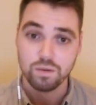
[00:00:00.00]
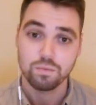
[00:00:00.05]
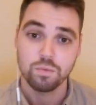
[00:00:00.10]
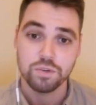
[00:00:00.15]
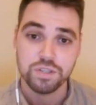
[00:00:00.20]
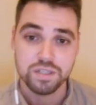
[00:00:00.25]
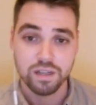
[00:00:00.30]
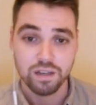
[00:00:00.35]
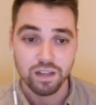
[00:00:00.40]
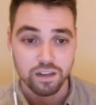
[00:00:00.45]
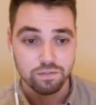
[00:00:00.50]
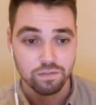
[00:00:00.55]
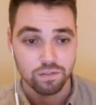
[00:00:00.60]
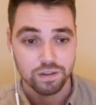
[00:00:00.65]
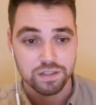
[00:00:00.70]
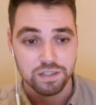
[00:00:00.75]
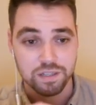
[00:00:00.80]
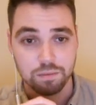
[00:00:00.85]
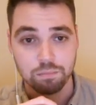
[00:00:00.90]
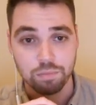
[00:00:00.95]
was
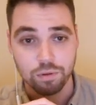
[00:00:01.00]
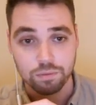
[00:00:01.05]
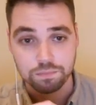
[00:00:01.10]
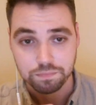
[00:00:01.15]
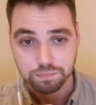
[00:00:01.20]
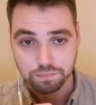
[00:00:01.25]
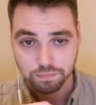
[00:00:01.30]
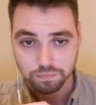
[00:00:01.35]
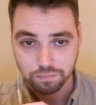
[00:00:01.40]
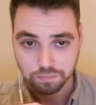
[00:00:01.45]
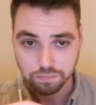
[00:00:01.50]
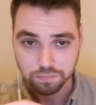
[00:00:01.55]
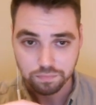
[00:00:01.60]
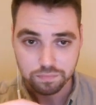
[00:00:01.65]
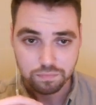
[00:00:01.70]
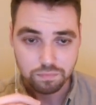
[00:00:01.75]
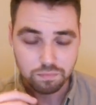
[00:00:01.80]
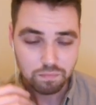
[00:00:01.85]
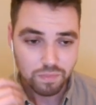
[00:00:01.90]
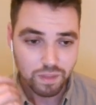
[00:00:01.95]
delightfully simple.
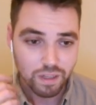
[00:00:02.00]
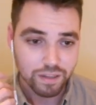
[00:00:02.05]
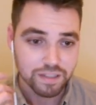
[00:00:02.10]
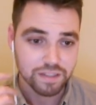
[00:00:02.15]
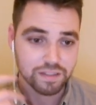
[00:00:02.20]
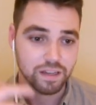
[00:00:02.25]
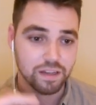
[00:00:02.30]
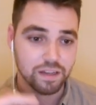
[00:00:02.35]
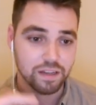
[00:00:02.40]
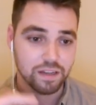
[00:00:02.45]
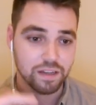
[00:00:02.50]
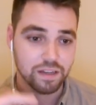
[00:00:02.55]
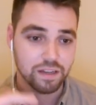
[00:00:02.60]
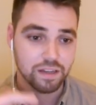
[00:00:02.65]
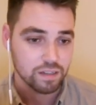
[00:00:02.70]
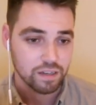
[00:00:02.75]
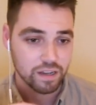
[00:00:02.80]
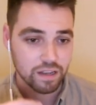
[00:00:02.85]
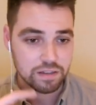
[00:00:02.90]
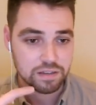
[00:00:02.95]
And
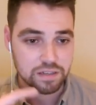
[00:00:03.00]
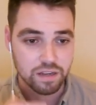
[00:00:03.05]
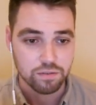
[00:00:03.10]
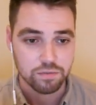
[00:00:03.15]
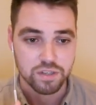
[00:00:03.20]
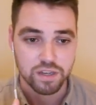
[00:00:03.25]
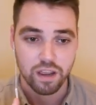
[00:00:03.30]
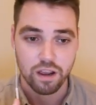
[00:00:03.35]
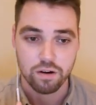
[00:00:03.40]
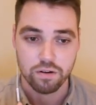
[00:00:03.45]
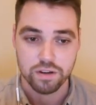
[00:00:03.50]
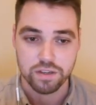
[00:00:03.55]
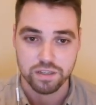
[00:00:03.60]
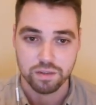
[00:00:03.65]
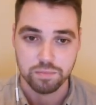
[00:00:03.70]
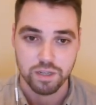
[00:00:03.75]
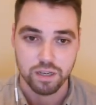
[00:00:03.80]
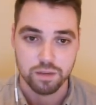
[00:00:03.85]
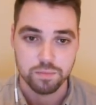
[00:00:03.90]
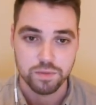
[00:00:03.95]
it can sound scary
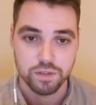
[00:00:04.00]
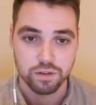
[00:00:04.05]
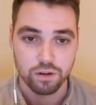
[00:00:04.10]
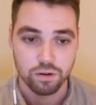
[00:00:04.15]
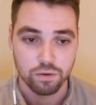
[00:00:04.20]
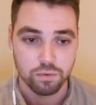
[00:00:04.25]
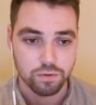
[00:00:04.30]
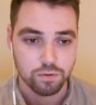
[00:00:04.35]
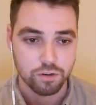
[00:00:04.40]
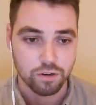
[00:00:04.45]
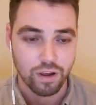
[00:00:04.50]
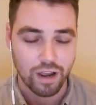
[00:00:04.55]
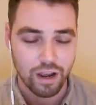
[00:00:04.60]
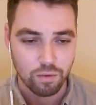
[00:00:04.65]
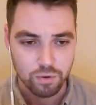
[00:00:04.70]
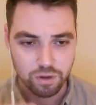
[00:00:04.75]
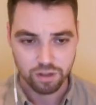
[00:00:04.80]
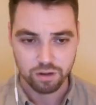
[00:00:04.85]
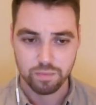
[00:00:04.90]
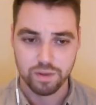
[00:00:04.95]
sometimes, how are
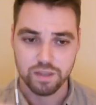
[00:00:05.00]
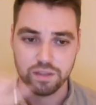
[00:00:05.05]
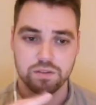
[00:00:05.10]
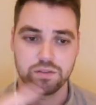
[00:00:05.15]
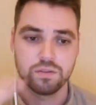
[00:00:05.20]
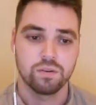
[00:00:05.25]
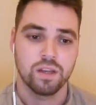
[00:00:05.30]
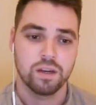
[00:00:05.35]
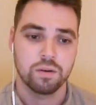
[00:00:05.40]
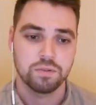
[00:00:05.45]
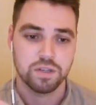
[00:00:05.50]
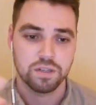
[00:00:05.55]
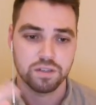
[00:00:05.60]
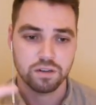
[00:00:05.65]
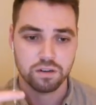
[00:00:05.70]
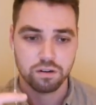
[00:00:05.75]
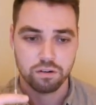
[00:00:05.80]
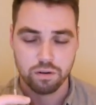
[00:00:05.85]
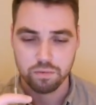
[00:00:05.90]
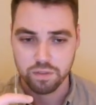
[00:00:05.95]
we going to make these two languages
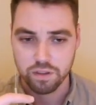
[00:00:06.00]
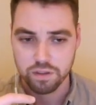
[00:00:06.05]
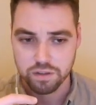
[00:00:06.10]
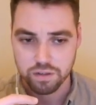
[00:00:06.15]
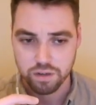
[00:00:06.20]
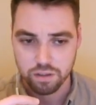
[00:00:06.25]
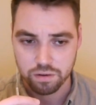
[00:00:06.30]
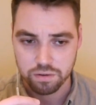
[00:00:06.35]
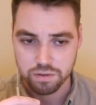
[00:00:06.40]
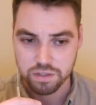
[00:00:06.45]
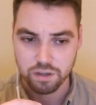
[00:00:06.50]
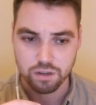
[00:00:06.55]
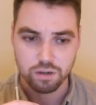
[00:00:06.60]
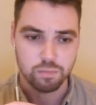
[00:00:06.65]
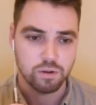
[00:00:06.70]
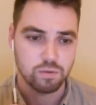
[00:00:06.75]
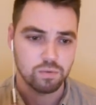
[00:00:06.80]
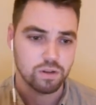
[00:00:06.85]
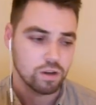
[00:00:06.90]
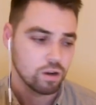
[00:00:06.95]
integrate with each other? Is it going to
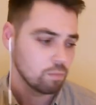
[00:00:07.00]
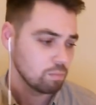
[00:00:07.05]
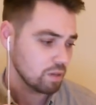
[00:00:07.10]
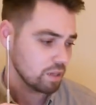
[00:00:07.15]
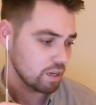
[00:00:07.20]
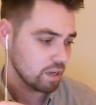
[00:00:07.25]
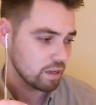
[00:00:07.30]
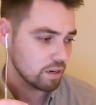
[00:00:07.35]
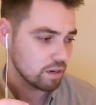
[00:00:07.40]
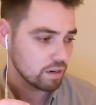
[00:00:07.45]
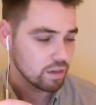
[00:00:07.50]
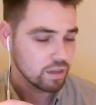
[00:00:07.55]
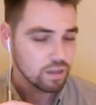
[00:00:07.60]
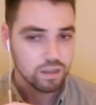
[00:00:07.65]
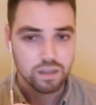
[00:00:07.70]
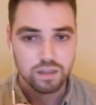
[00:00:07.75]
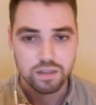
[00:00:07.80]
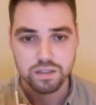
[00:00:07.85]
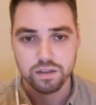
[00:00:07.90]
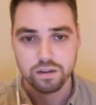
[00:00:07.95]
be really complicated?
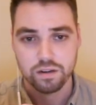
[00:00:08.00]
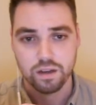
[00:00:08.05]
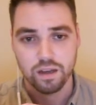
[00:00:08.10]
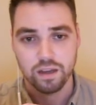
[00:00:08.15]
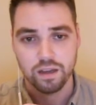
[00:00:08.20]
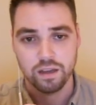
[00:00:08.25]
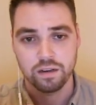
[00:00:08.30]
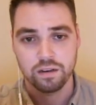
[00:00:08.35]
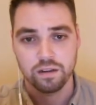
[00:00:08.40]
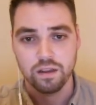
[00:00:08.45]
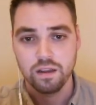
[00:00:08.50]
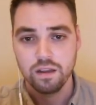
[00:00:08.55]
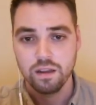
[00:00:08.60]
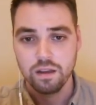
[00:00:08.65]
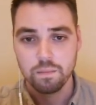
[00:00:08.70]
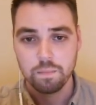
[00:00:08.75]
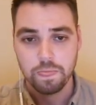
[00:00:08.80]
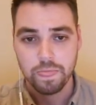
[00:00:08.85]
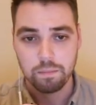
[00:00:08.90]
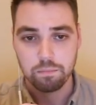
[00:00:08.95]

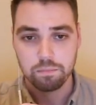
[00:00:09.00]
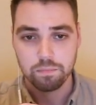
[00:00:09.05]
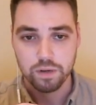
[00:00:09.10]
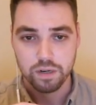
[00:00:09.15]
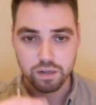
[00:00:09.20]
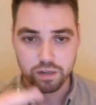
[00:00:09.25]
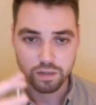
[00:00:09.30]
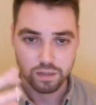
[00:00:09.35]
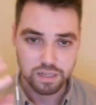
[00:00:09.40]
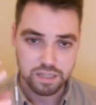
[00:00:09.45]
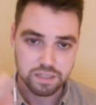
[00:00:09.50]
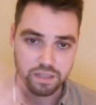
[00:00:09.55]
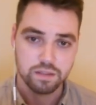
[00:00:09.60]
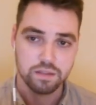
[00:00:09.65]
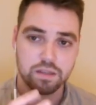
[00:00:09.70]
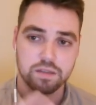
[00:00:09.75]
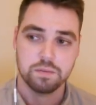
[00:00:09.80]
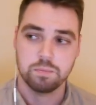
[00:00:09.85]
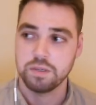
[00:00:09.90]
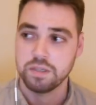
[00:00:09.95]
But at least in
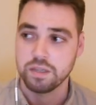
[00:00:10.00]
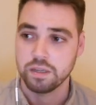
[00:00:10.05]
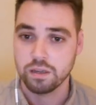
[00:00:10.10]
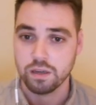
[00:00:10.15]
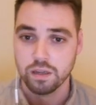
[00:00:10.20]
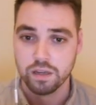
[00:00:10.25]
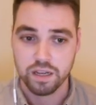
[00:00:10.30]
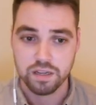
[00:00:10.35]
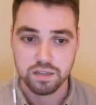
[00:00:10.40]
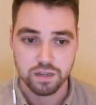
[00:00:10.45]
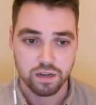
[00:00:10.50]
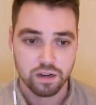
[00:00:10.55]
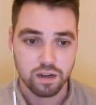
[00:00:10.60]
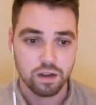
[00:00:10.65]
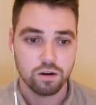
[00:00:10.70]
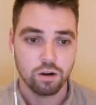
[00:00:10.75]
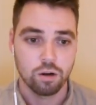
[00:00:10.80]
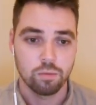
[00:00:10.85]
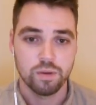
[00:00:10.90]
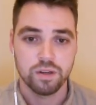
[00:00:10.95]
this particular case, and I
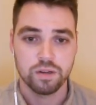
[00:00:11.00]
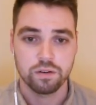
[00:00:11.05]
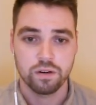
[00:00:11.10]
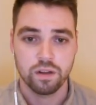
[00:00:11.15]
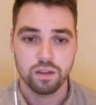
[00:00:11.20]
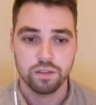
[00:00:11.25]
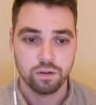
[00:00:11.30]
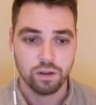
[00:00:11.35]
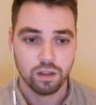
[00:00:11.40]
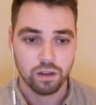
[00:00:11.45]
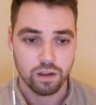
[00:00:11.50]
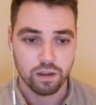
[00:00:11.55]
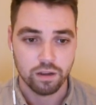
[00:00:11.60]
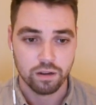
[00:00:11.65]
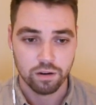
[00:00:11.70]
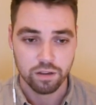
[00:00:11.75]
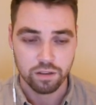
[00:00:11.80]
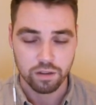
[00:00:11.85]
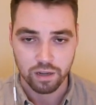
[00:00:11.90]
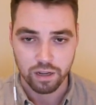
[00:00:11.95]
can't comment on
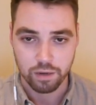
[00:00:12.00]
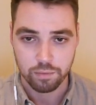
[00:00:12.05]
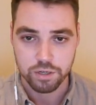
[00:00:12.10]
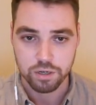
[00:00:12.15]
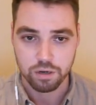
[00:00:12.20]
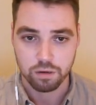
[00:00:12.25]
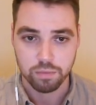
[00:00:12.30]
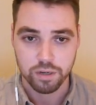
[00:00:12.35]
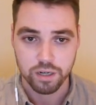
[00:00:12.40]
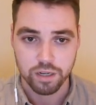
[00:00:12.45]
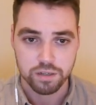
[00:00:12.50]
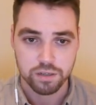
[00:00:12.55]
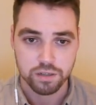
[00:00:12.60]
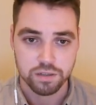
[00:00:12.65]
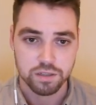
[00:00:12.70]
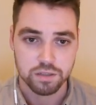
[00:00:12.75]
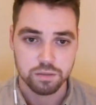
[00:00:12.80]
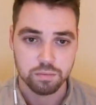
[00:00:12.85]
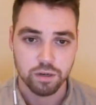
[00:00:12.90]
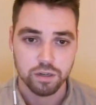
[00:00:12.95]
other language
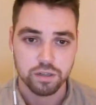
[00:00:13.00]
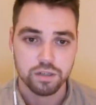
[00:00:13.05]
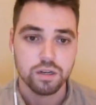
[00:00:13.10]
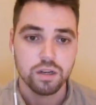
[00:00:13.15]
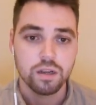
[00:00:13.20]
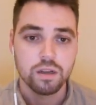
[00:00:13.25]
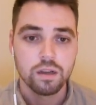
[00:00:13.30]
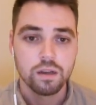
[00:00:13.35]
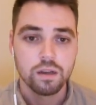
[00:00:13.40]
combinations as much,